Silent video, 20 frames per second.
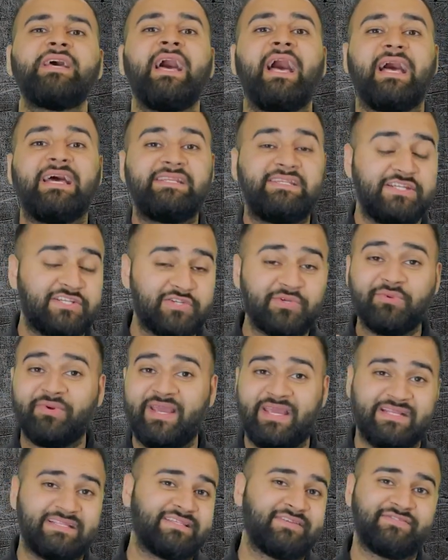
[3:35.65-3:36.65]
additional
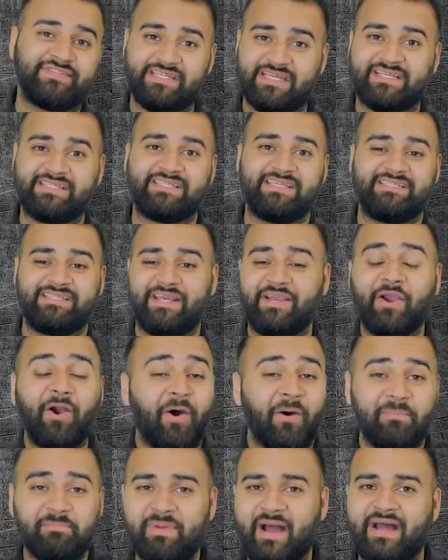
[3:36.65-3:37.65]
hits of 6s in
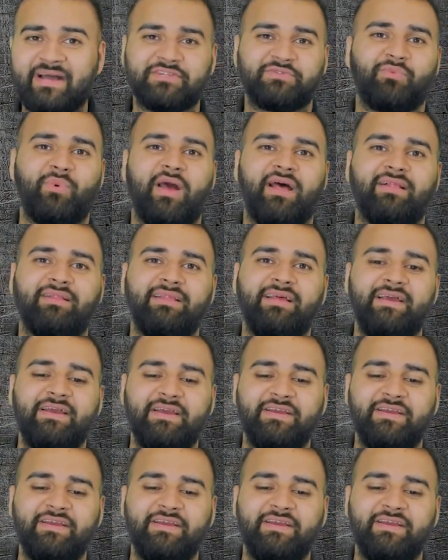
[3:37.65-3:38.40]
combat as well.